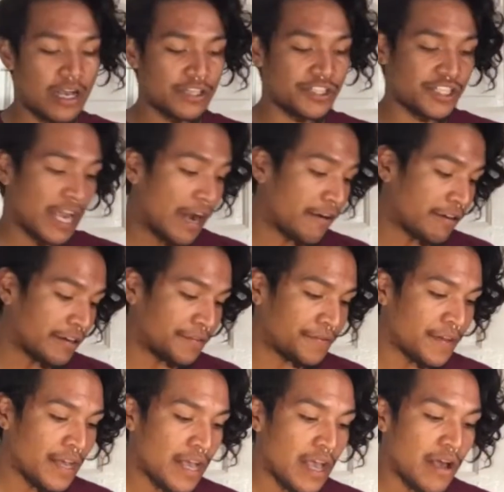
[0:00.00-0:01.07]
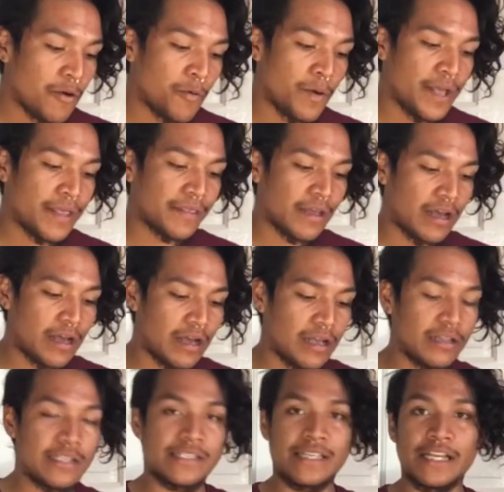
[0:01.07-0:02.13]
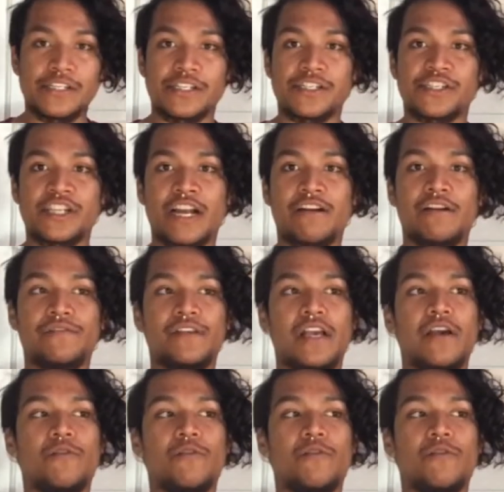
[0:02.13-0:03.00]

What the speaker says: sheriff with Los Angeles sheriff